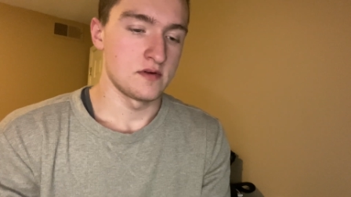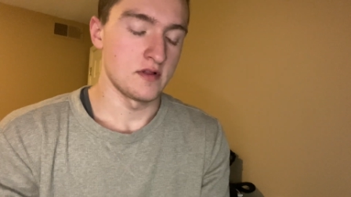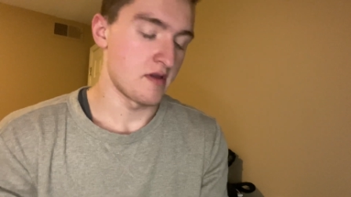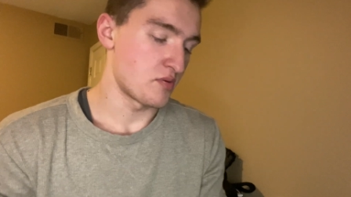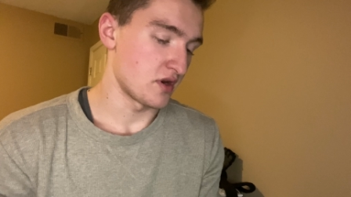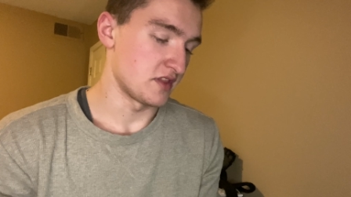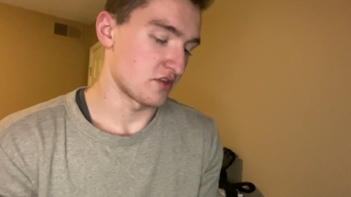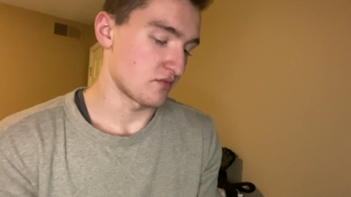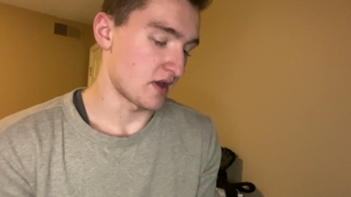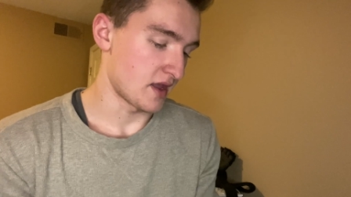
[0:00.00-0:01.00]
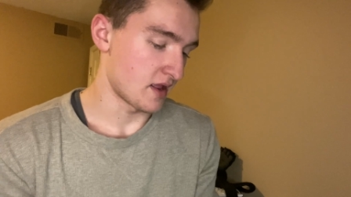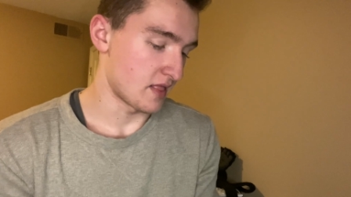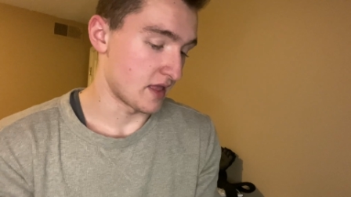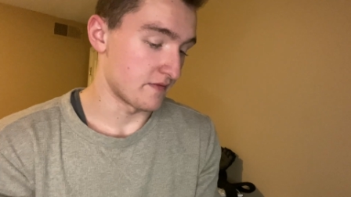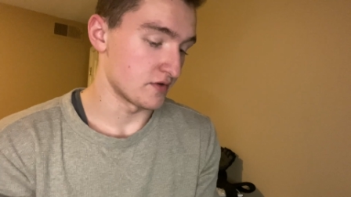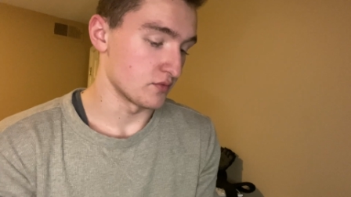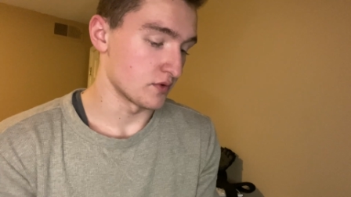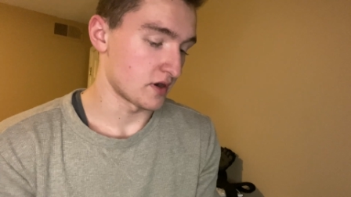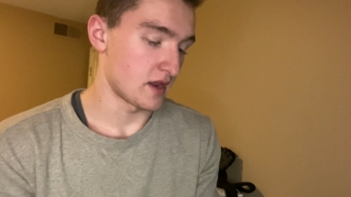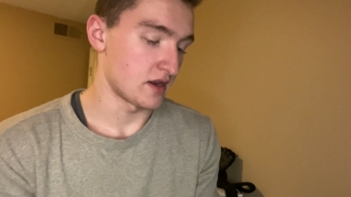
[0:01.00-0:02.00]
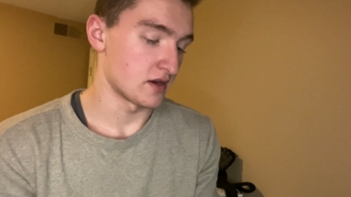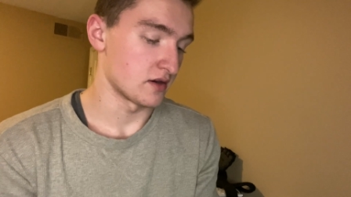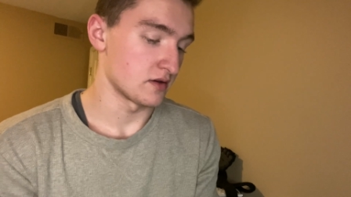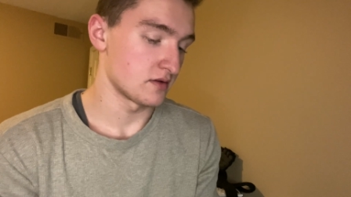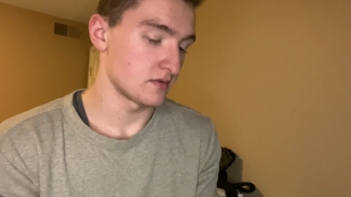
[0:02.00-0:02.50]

me put it this way. If you're working your